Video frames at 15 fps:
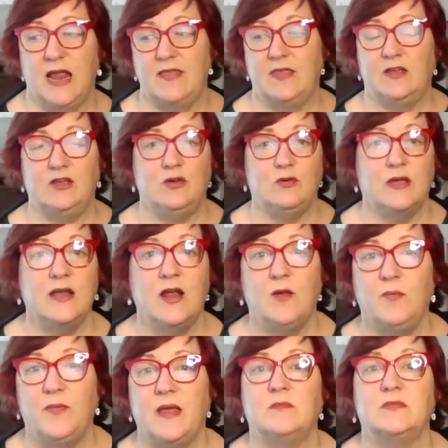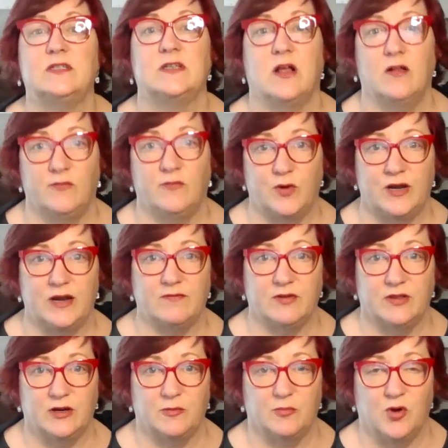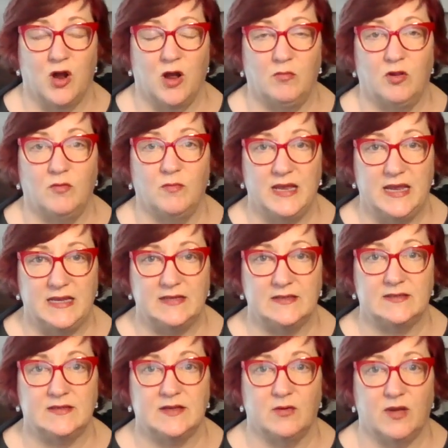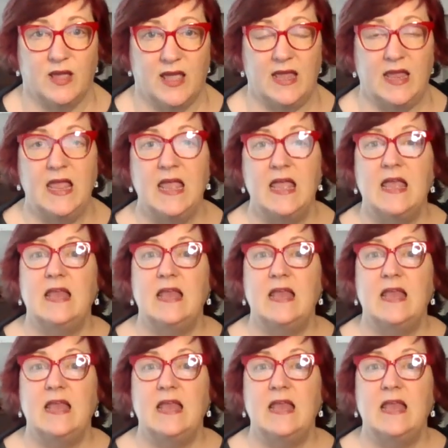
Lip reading: and that you can help them solve whatever their problem is. Okay.